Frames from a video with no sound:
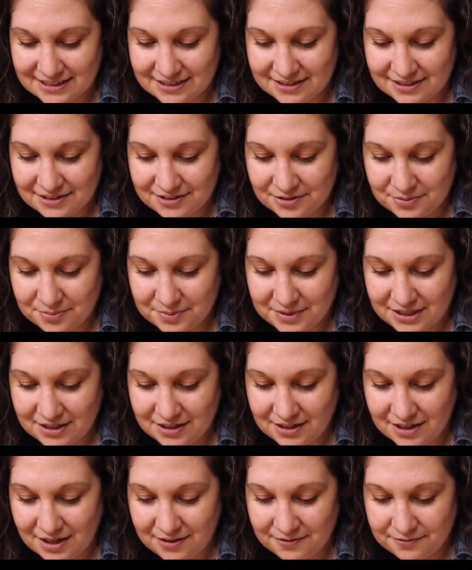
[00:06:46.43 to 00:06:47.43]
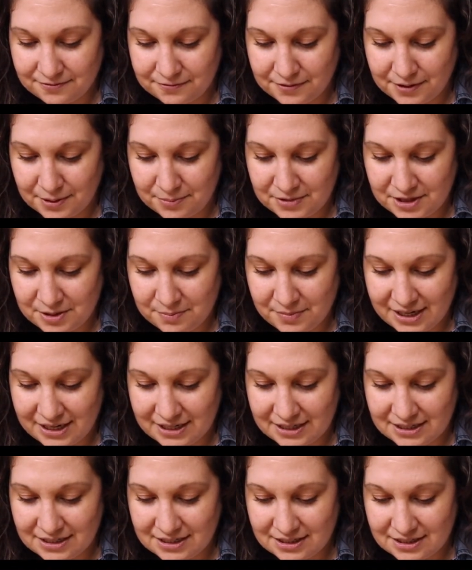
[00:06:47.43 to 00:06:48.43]
a little bit up from the
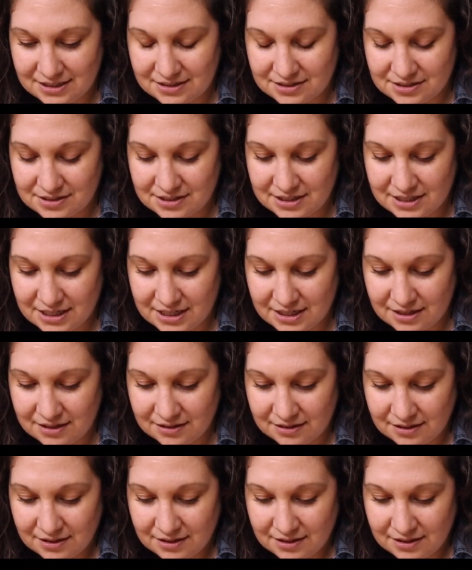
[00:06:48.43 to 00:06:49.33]
body into the